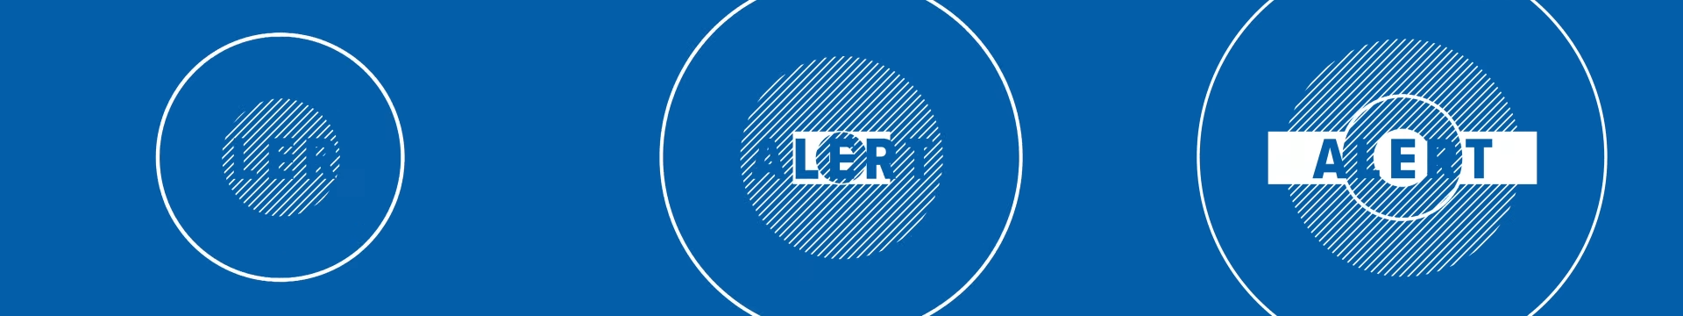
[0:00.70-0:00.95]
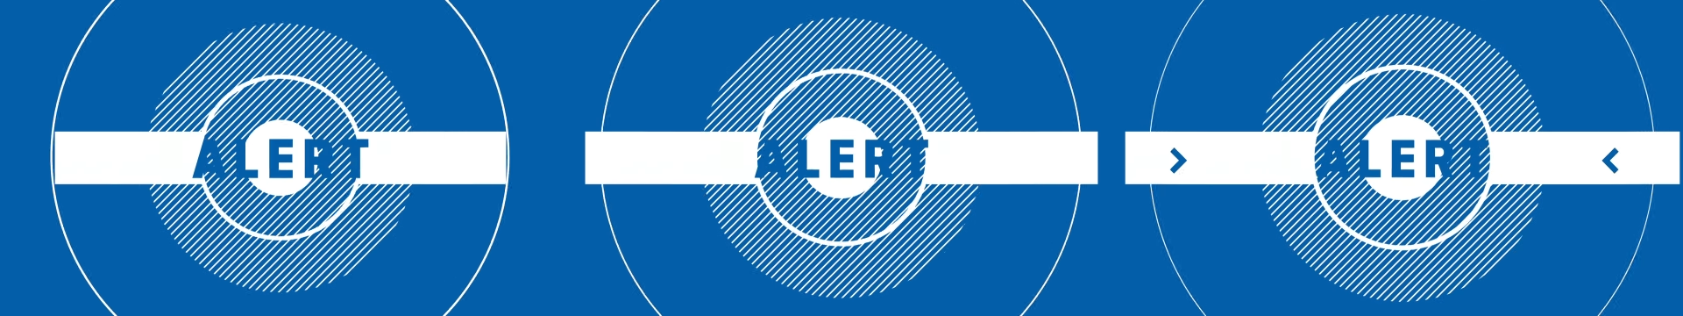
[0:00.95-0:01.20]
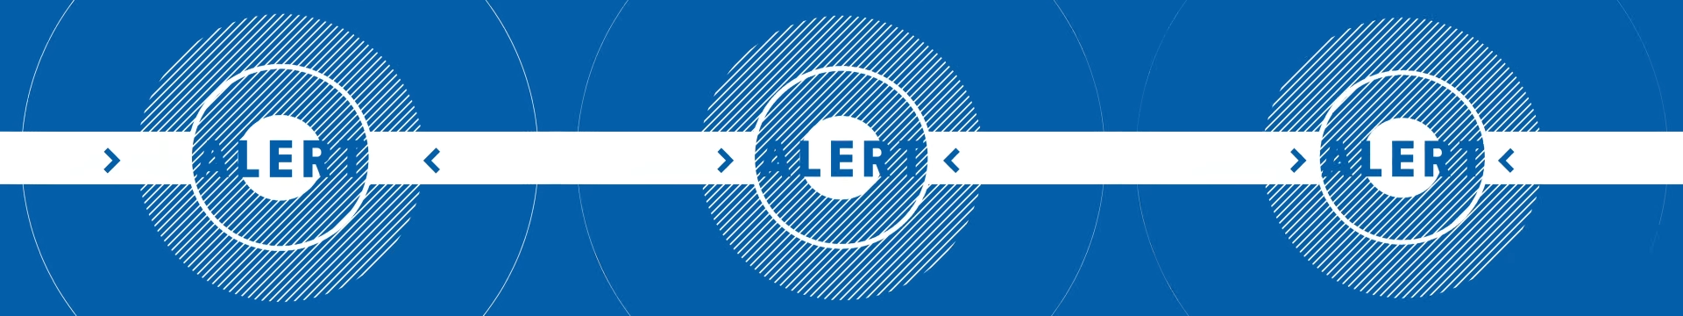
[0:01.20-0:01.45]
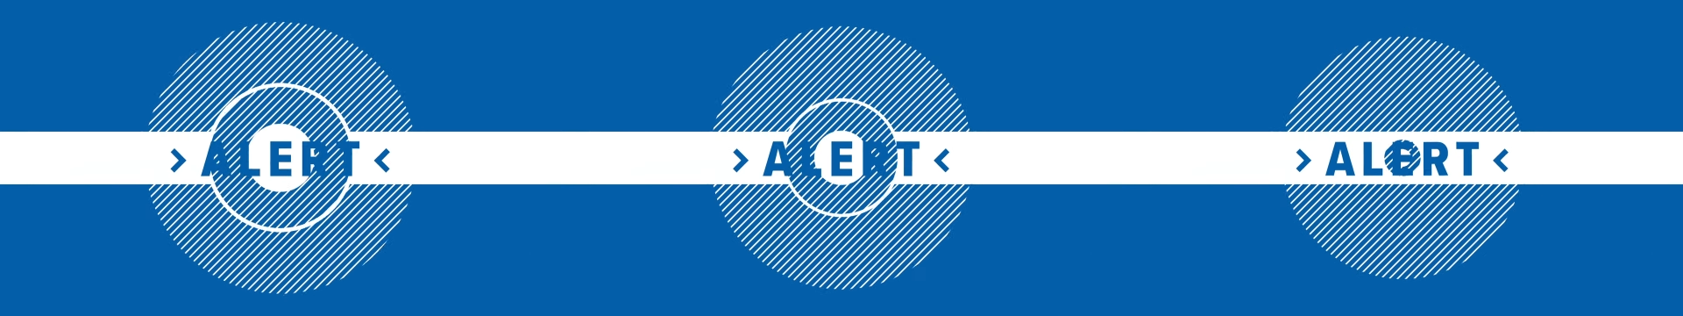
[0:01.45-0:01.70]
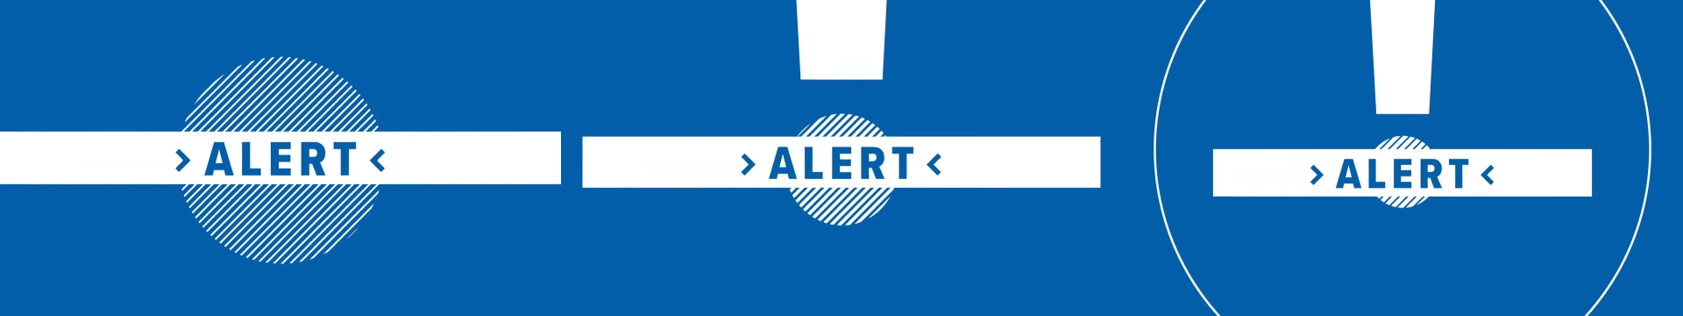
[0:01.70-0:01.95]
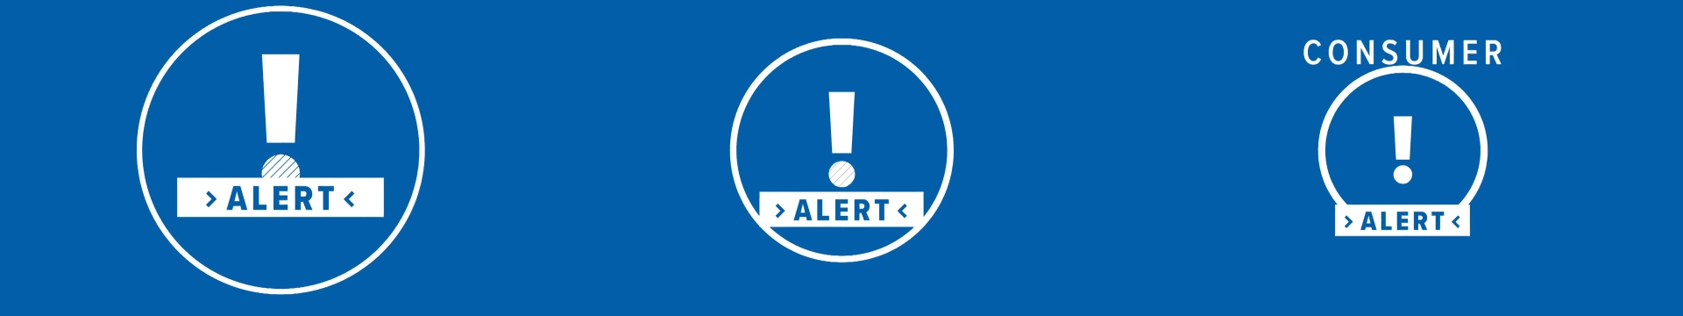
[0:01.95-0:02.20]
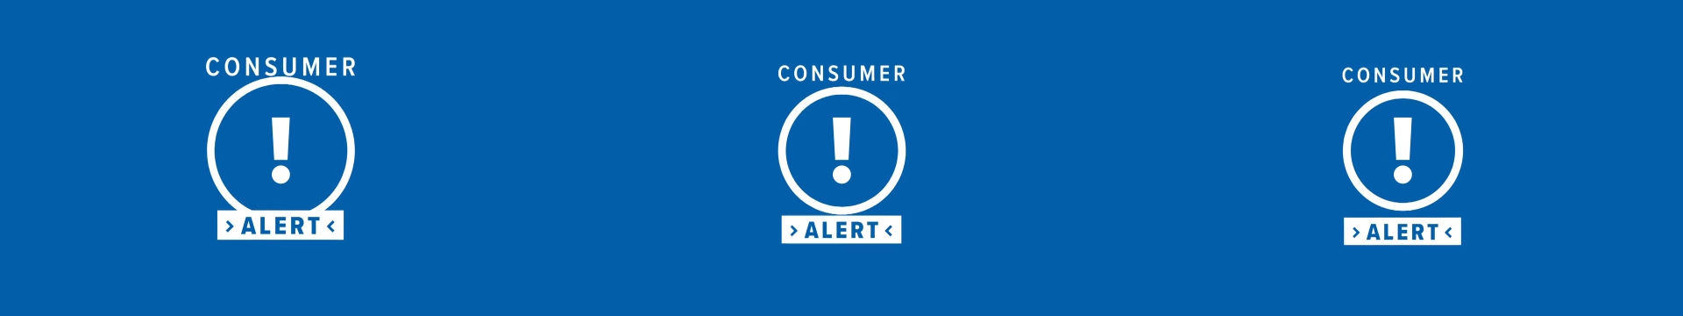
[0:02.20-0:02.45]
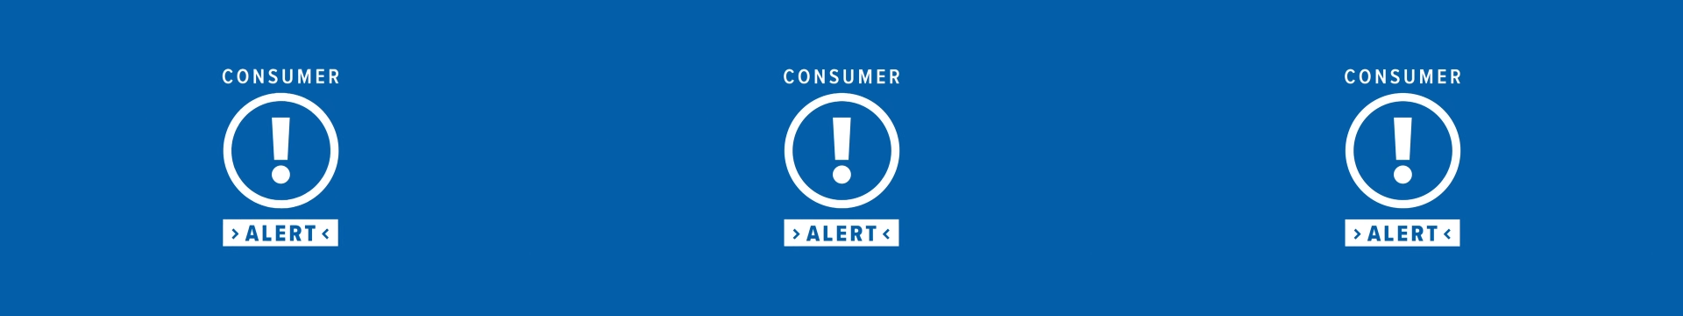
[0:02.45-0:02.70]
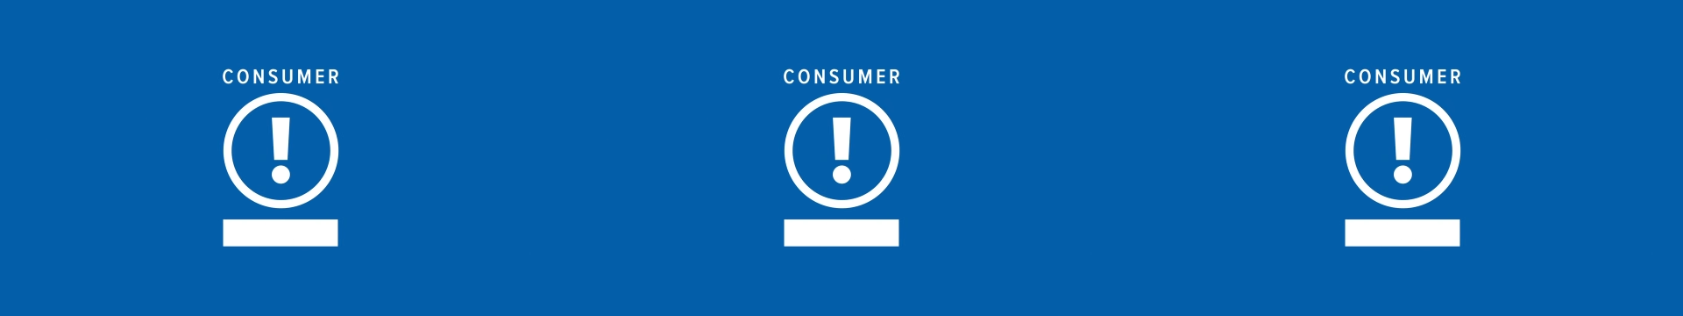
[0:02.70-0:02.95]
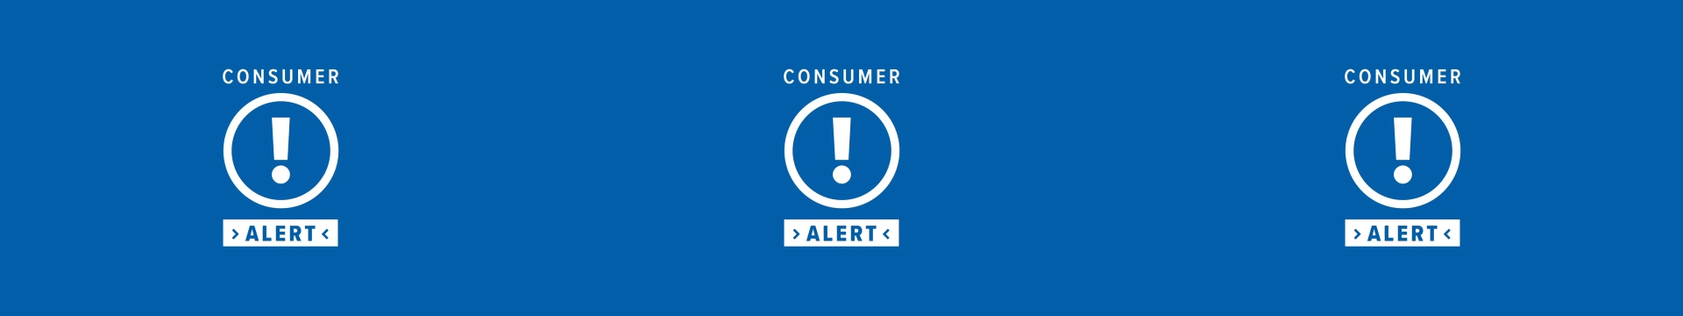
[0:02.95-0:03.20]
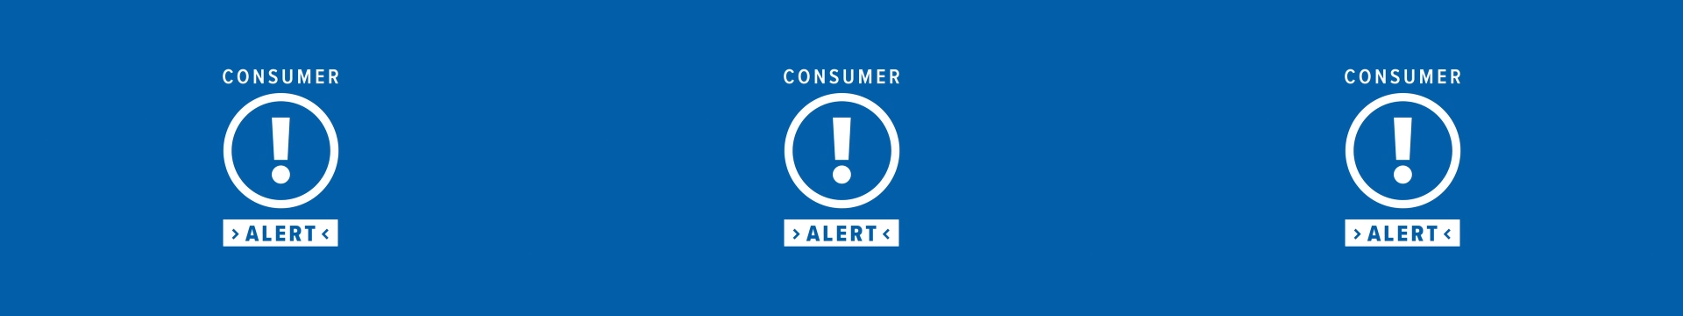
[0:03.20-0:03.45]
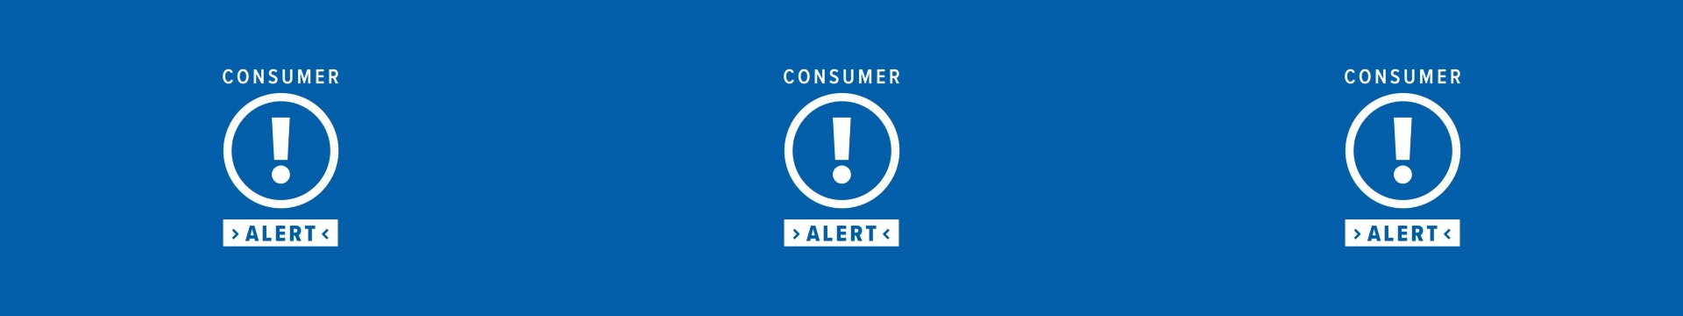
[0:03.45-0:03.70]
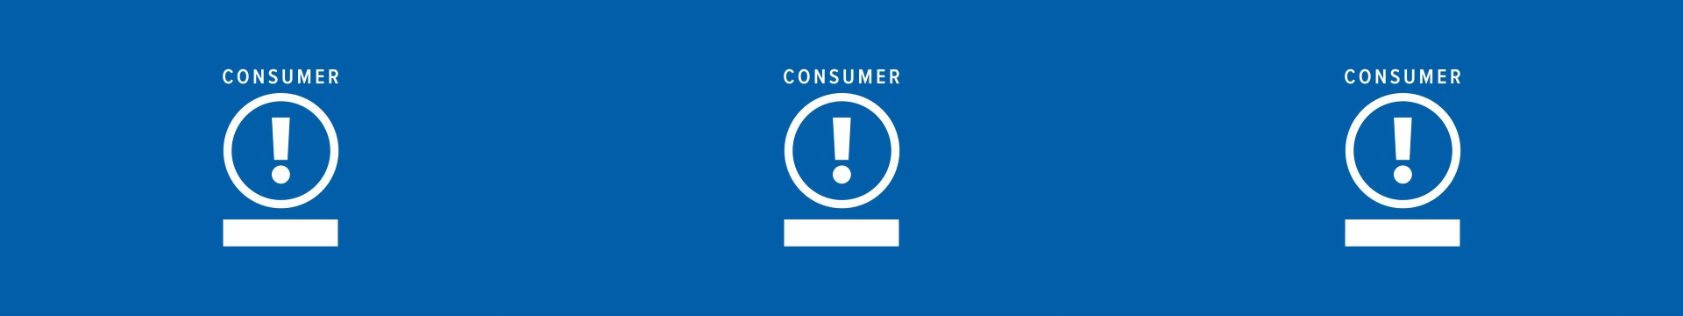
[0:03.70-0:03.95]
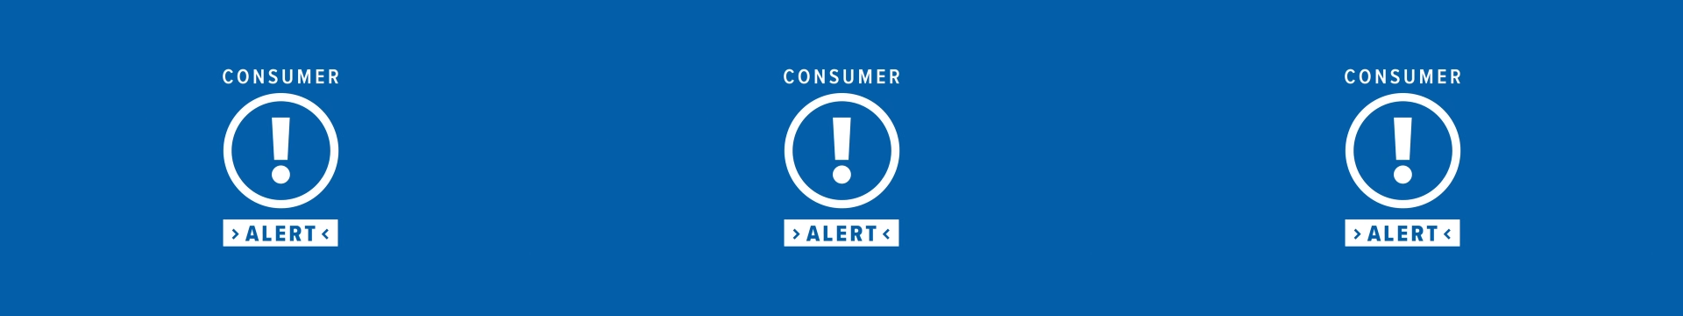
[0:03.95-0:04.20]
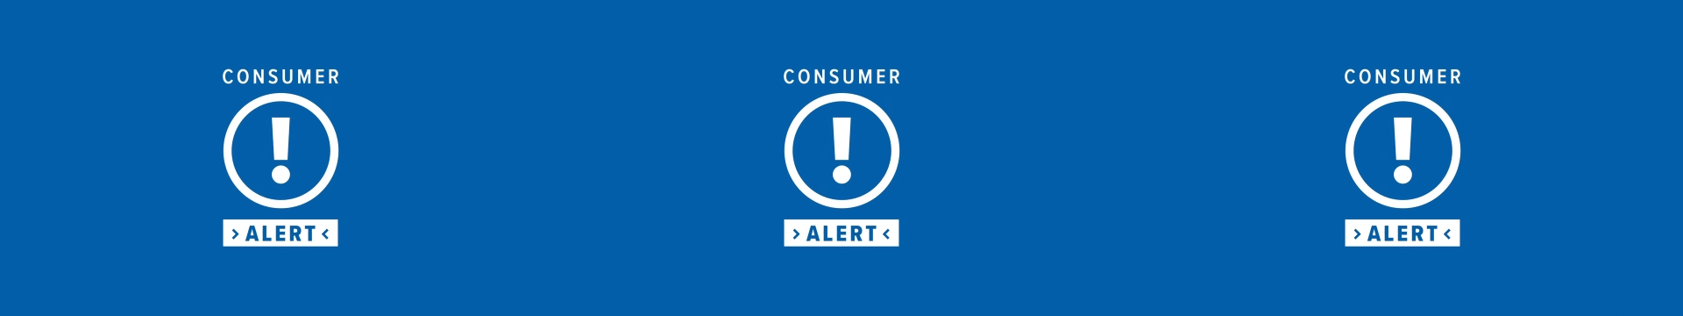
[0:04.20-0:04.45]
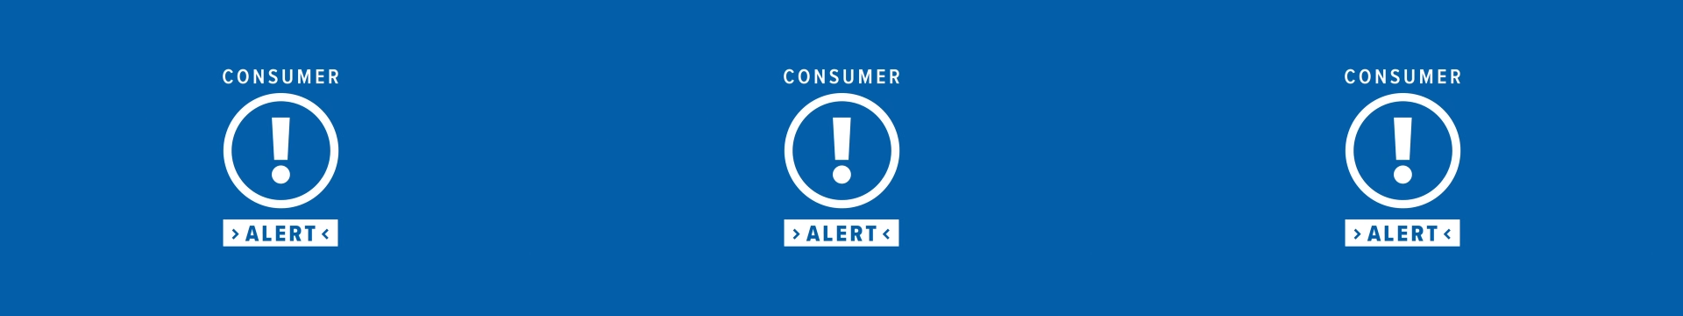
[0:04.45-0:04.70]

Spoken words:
Nobody's mouth can be seen.